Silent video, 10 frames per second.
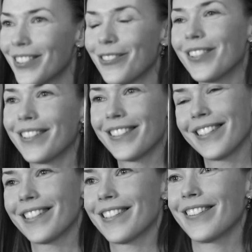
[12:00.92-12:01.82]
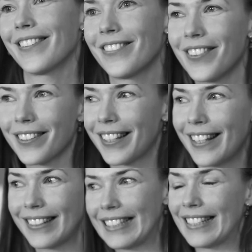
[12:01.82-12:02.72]
to watch it, so it felt
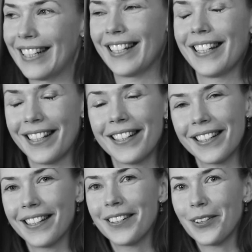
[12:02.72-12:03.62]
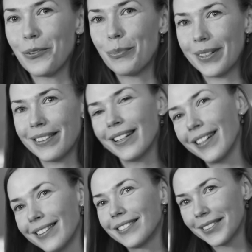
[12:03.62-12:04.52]
like a little bit,
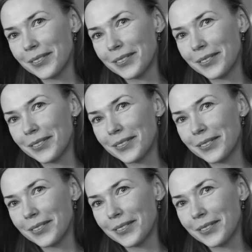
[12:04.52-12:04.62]
yeah.